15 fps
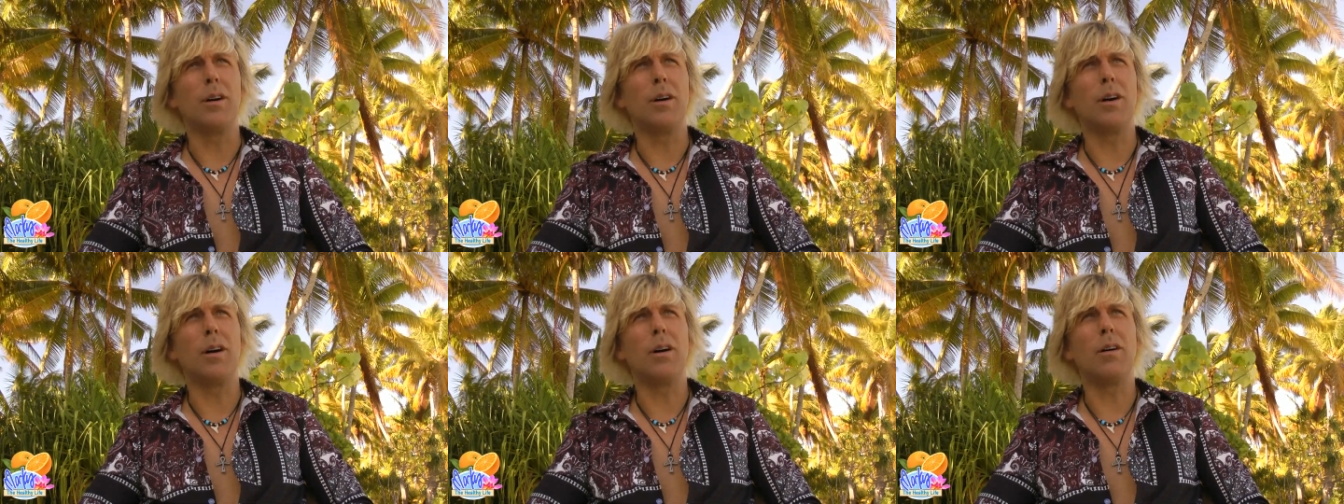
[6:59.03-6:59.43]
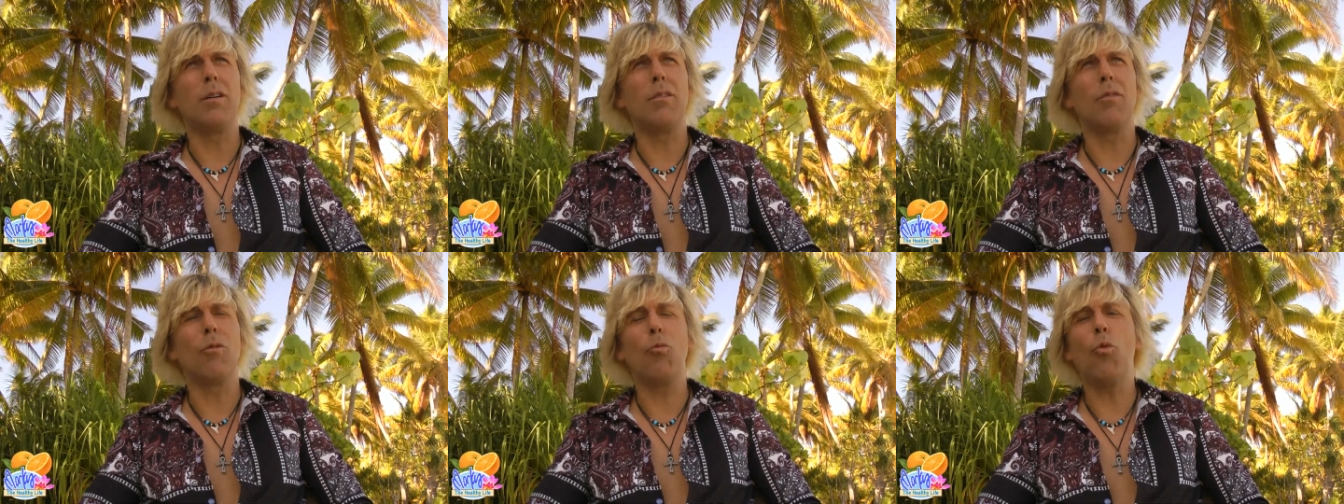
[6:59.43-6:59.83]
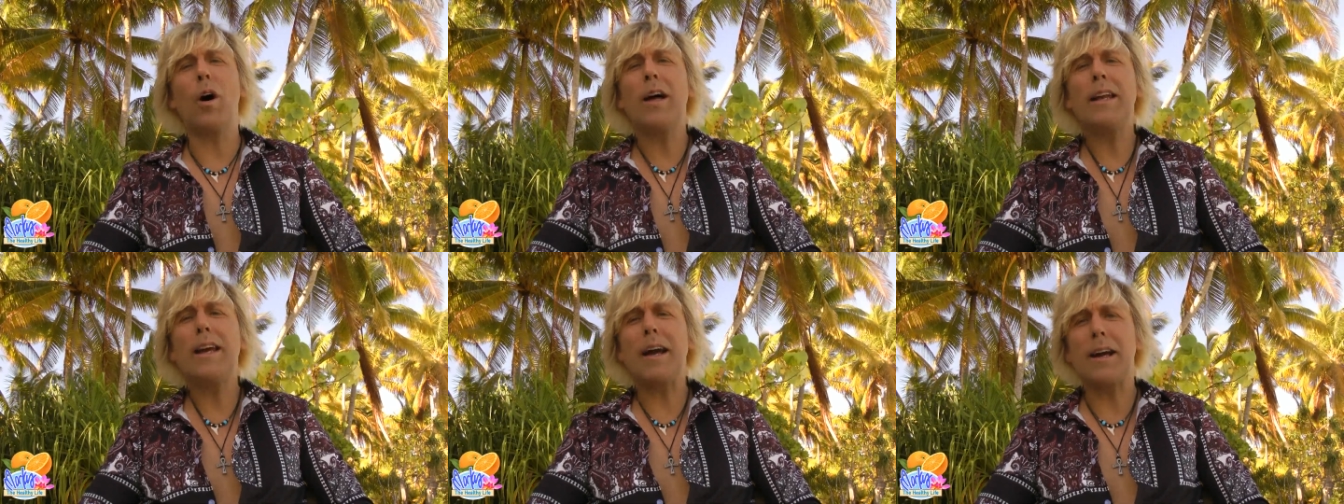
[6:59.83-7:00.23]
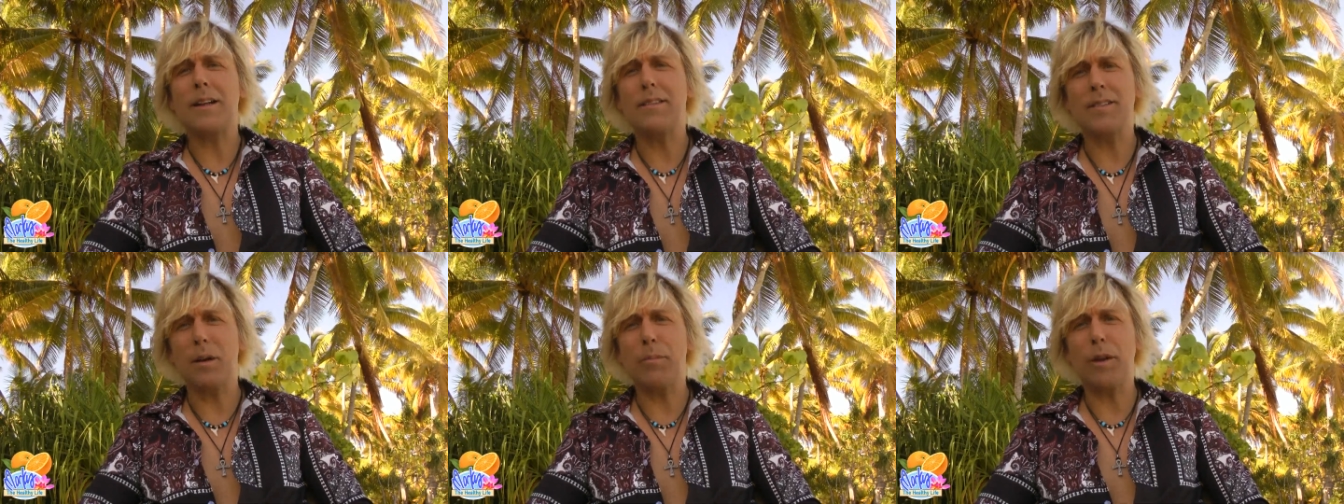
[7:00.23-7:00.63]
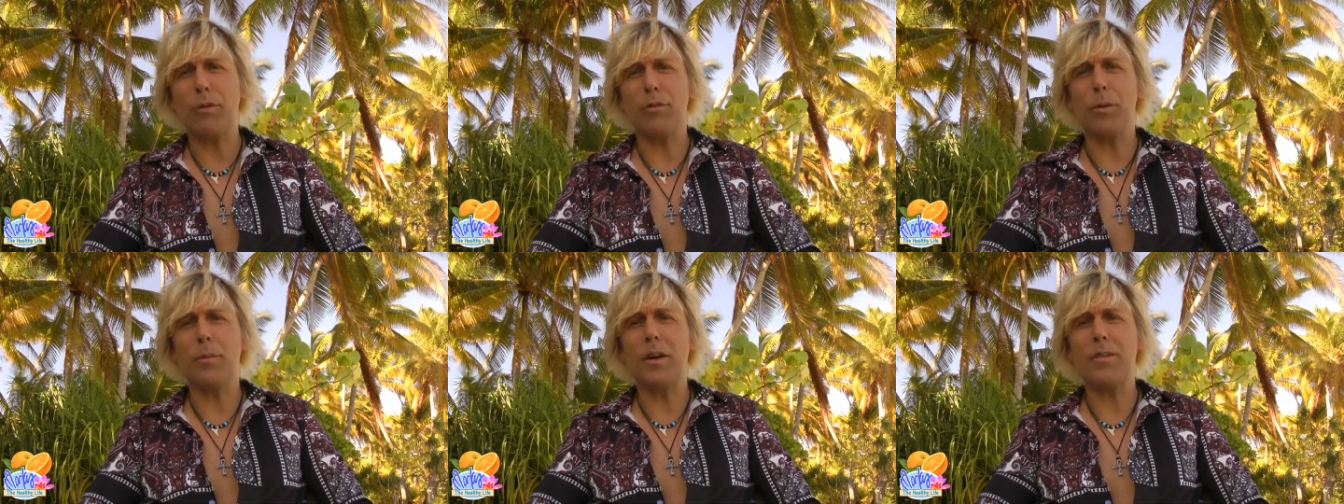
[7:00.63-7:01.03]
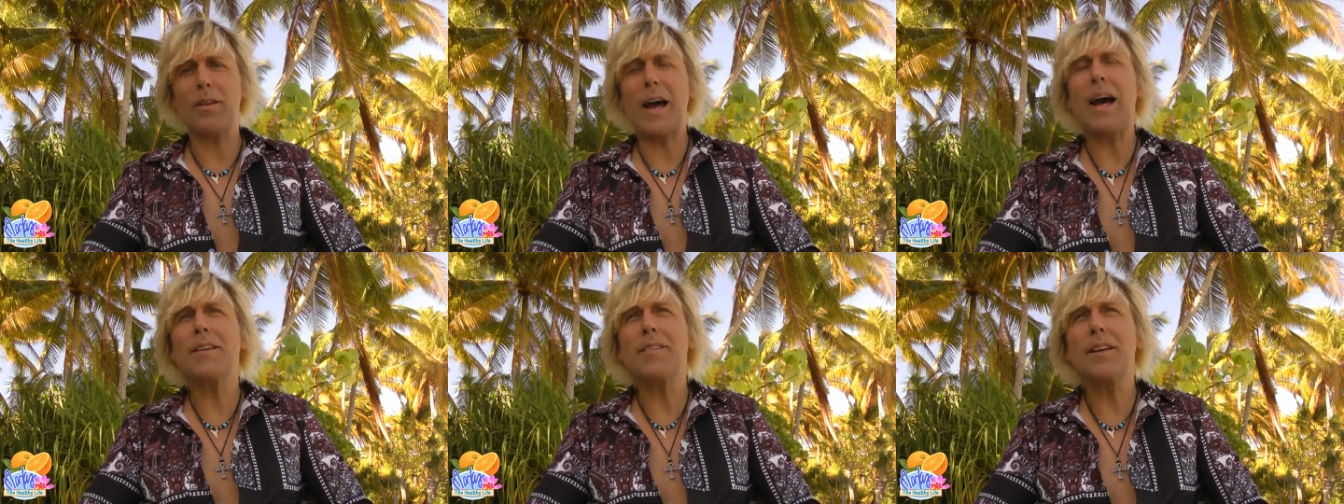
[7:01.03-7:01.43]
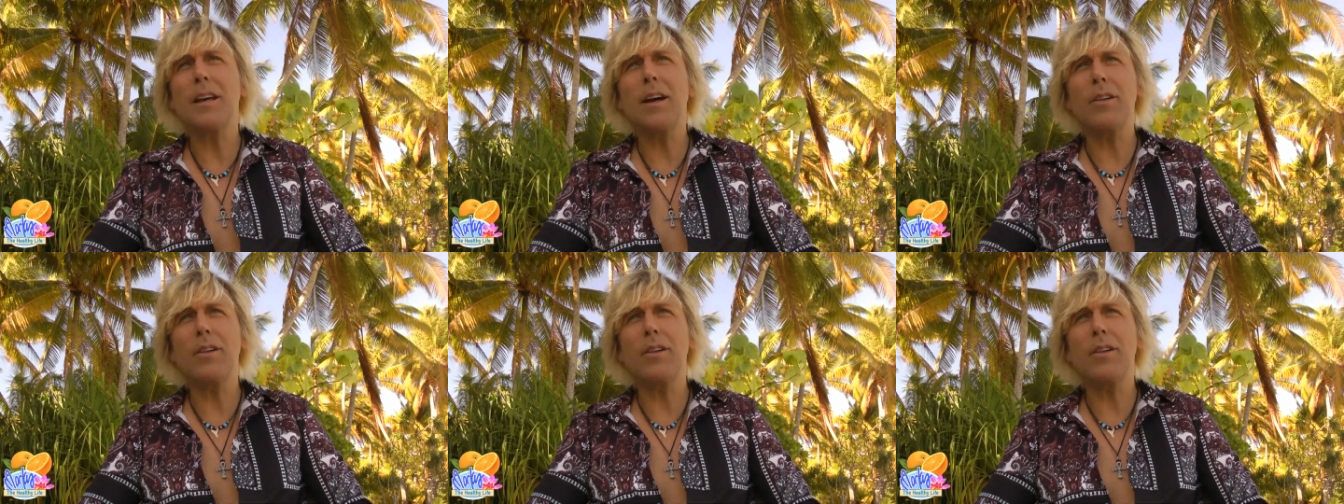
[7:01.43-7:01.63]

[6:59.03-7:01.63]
uh, wanting something from us, asking